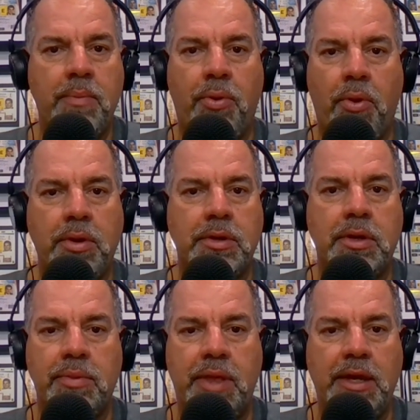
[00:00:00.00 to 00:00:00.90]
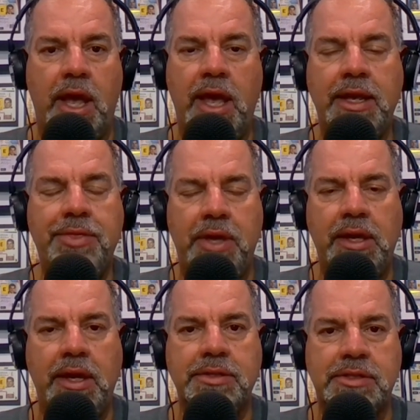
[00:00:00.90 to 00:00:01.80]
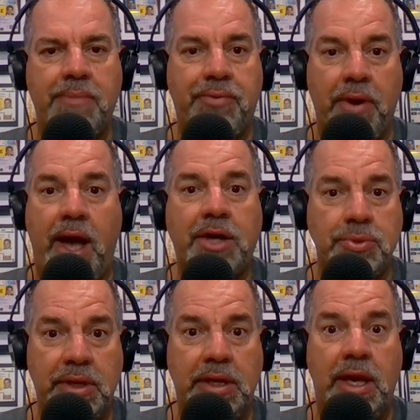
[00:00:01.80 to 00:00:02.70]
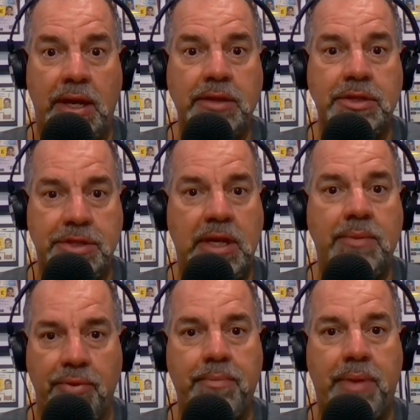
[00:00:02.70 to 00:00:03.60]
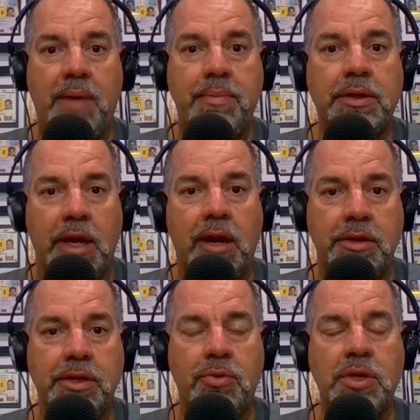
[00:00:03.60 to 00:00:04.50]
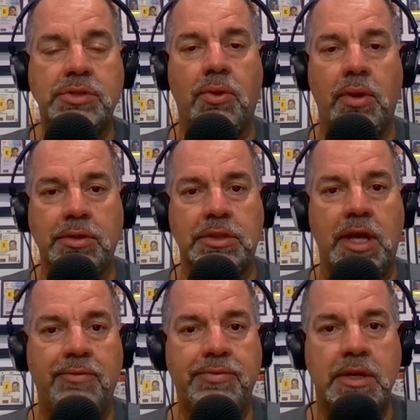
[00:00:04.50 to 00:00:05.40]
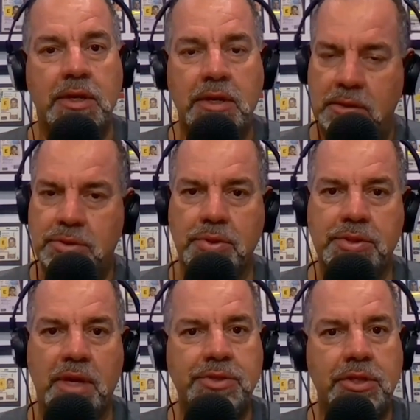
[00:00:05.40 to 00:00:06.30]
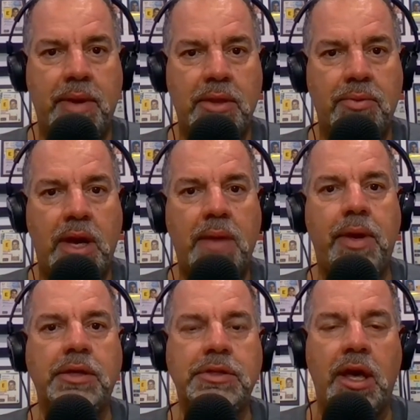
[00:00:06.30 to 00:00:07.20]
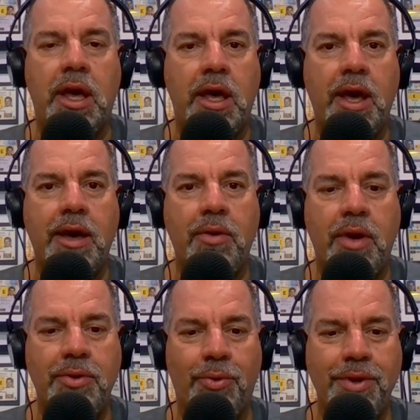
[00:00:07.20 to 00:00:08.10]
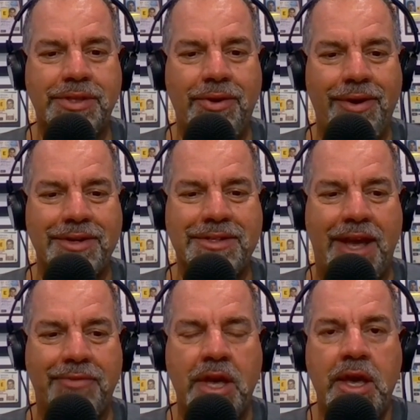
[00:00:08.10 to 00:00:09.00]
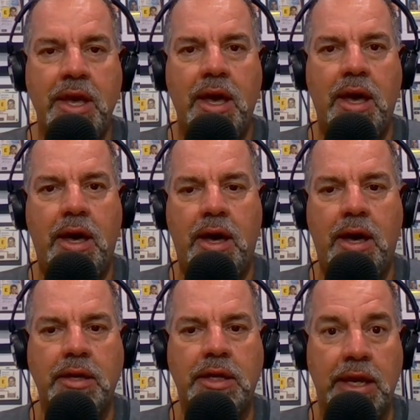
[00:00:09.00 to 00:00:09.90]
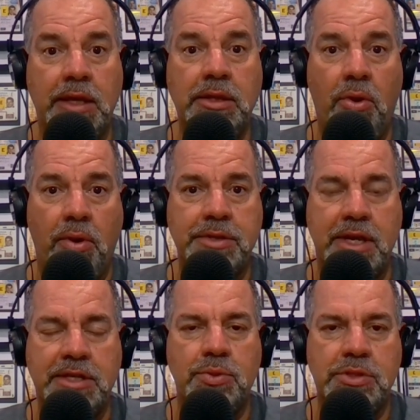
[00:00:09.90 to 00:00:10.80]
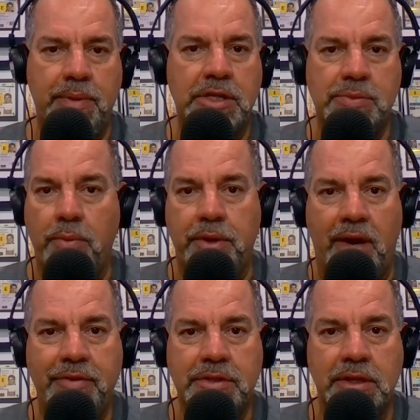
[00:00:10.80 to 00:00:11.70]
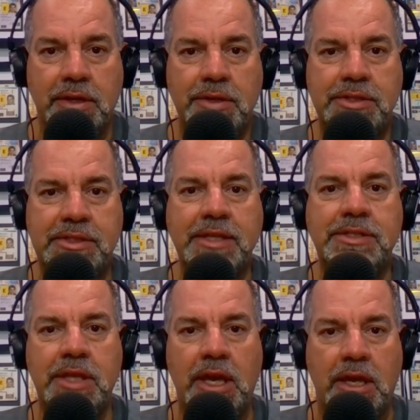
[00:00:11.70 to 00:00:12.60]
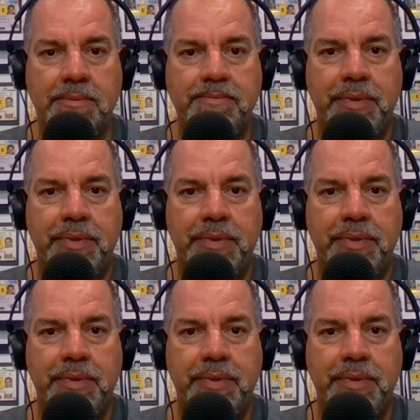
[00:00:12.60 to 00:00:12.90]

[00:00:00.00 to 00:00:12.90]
important than anything, except for actually getting the team from Bob McNair. You know, once the Oilers left, sore subject, by the way, but you know, once the Oilers left, getting the organization was the biggest moment, obviously. Since then,